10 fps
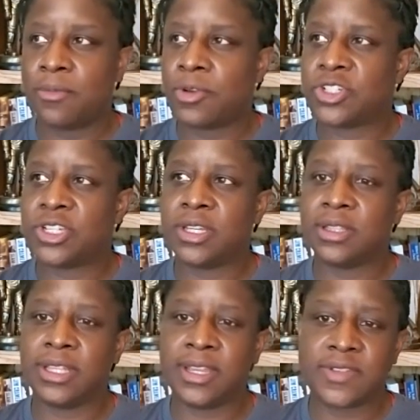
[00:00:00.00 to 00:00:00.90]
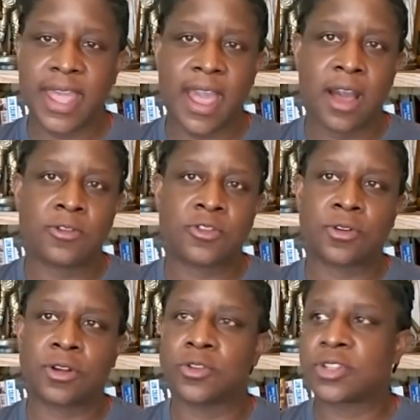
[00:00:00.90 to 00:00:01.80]
when she leaves the house
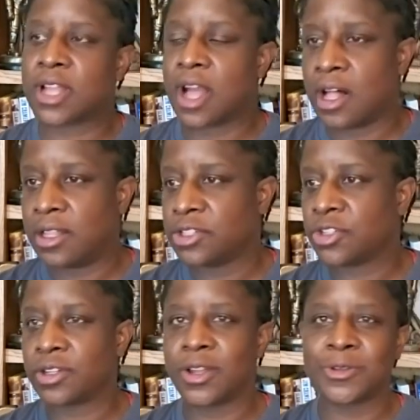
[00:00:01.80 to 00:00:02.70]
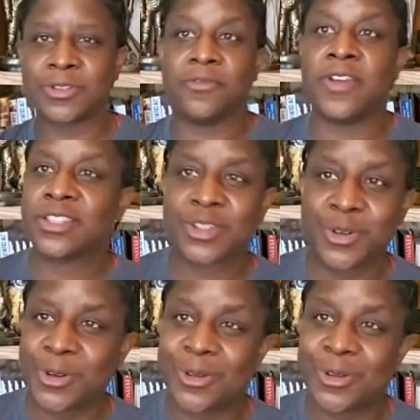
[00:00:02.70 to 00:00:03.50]
or goes to college or goes to vet school